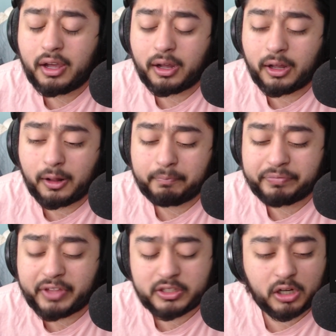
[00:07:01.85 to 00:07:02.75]

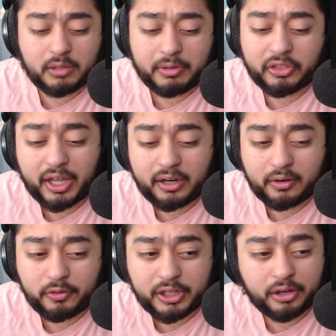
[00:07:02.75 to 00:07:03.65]
I talked about that in a
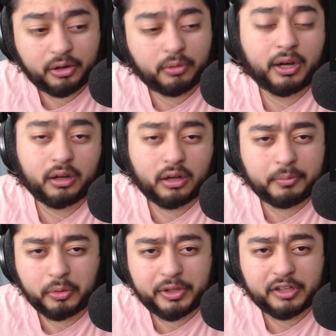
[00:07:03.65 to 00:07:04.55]
video a couple
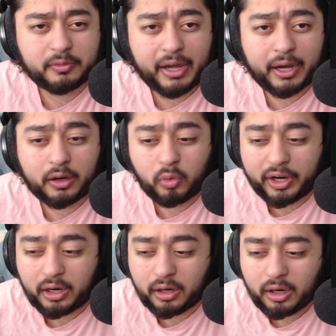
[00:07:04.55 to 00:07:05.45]
weeks back
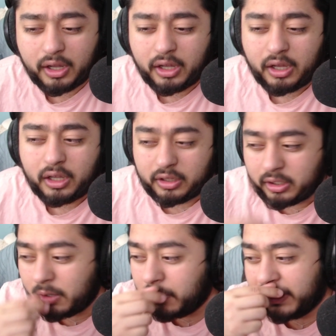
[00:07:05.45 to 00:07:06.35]
where, I
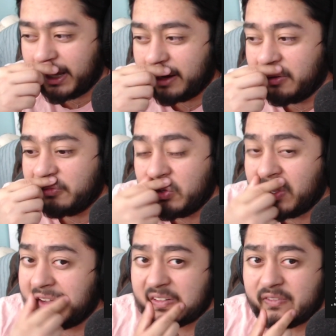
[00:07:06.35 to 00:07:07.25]
don't know if you
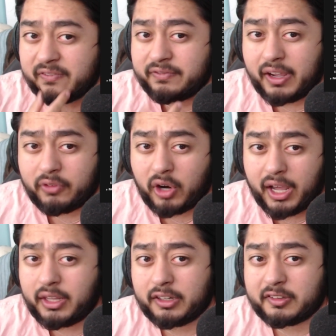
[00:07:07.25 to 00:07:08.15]
guys have ever had
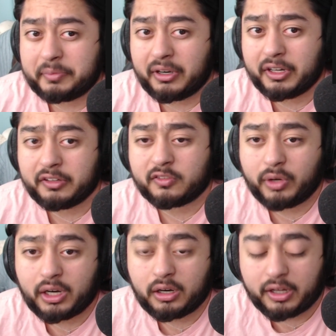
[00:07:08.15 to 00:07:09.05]
that experience
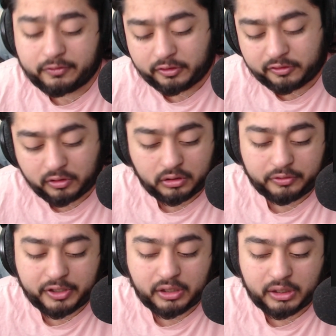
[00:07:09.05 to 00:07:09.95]
where if the Circle of
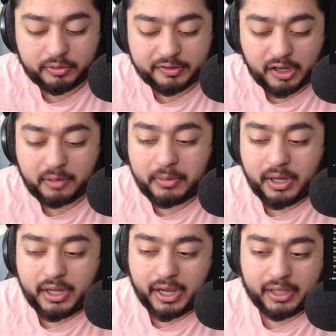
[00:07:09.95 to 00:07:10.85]
Healing was up
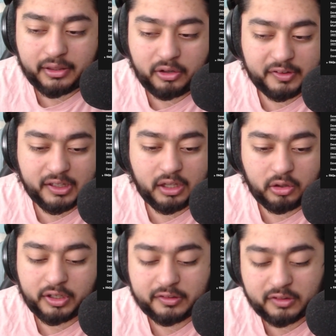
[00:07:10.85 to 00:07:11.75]
and there's a killer
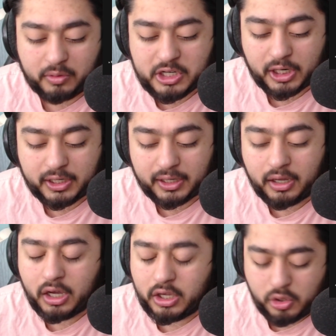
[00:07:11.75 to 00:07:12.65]
that's 3-genning,
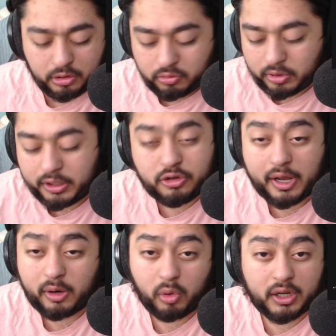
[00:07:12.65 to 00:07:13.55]
you could really try to
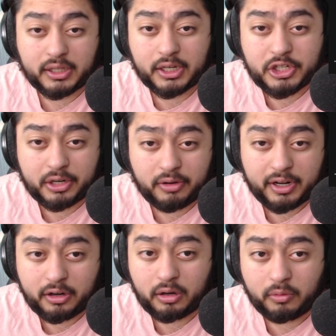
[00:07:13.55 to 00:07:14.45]
work on the
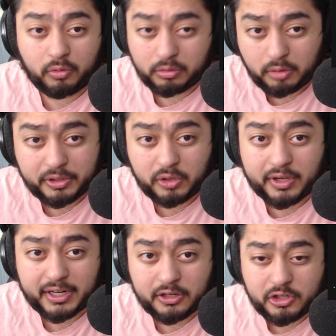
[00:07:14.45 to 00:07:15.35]
generator. Well, the moment you get
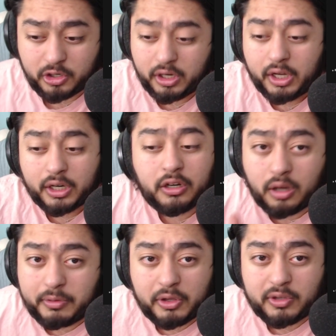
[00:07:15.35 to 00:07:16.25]
injured,
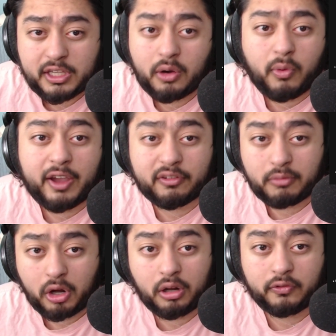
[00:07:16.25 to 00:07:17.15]
W key away from
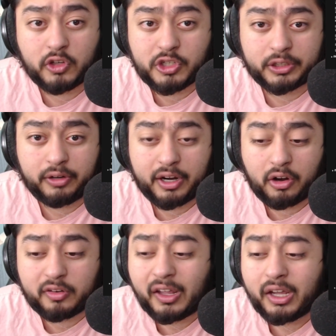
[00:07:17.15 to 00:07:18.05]
all of the
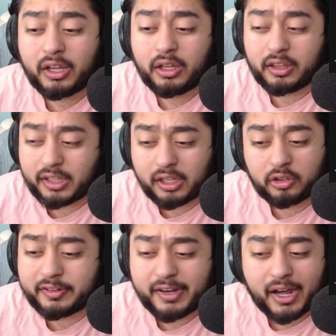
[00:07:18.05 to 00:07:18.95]
generators. The
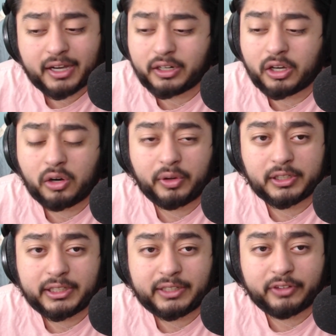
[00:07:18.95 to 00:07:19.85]
killer's not going to go and
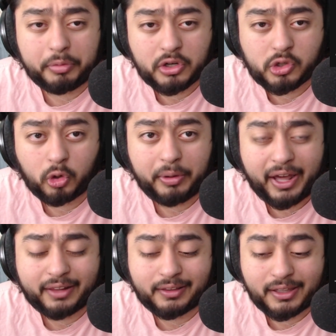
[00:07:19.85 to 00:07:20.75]
leave their patrol
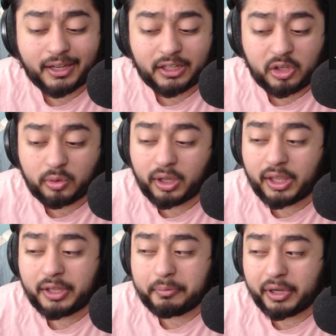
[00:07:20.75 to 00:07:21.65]
path to get you,
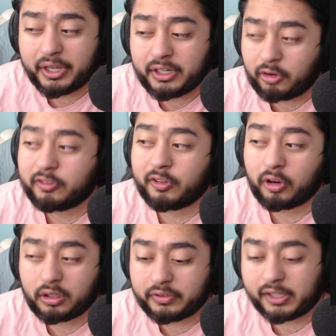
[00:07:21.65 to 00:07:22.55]
but your
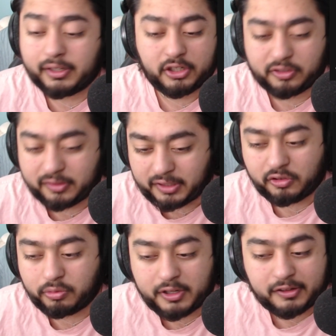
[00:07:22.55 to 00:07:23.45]
Circle of Healing just lets you
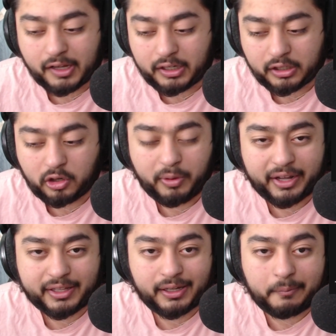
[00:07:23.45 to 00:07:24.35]
reset and go back
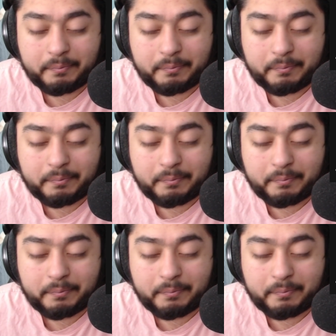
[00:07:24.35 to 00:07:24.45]
in.